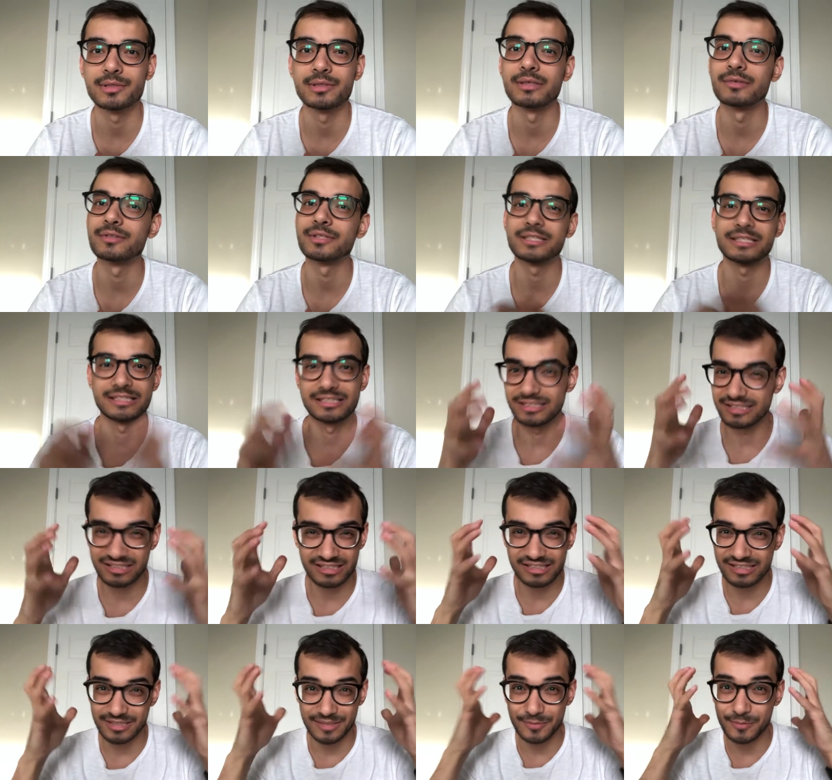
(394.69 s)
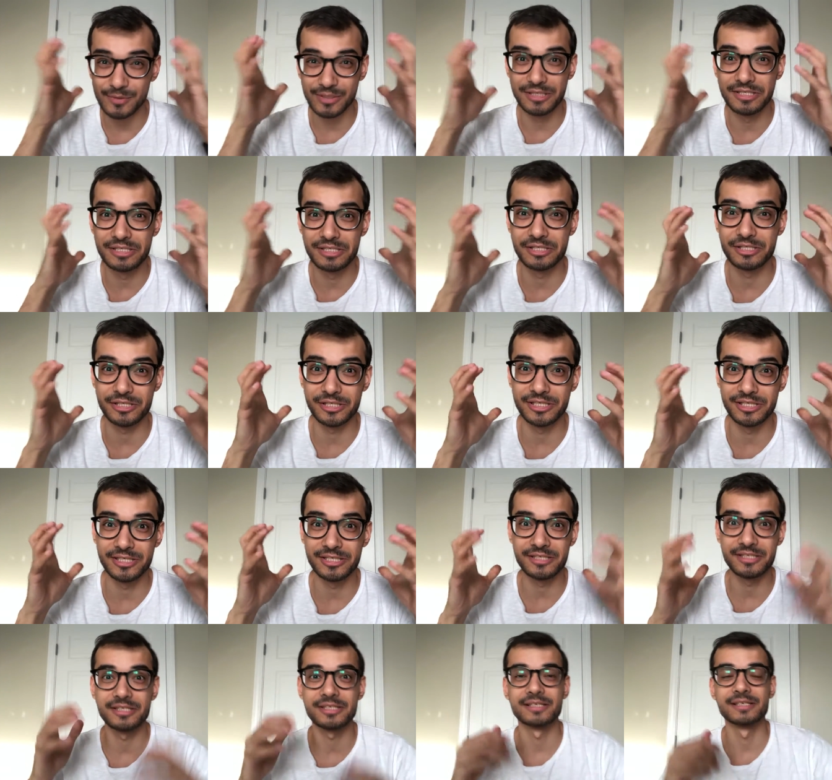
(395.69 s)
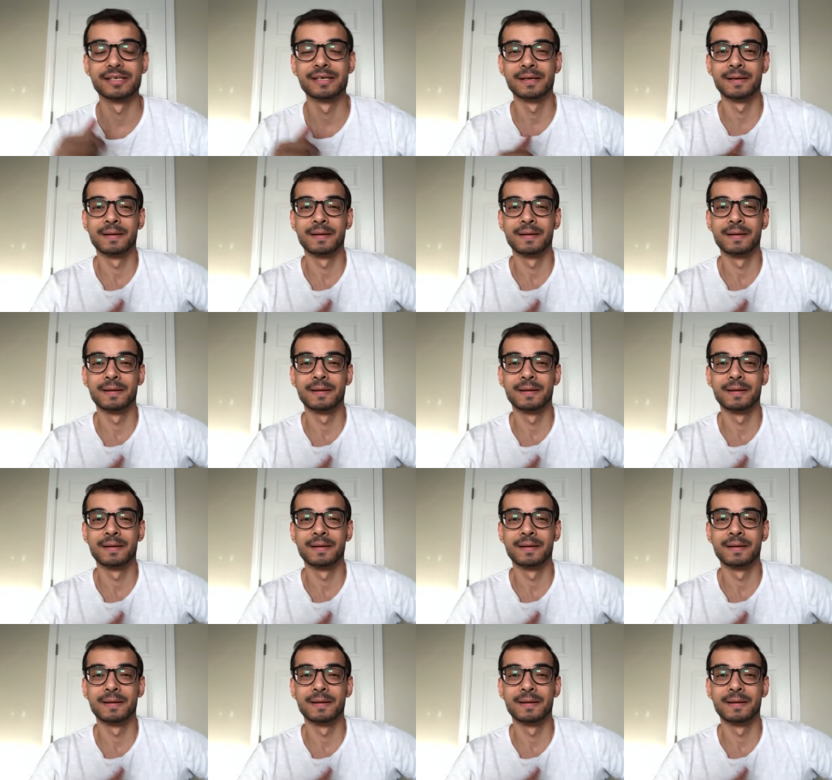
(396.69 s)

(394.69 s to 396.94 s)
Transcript: and I was like, what is this?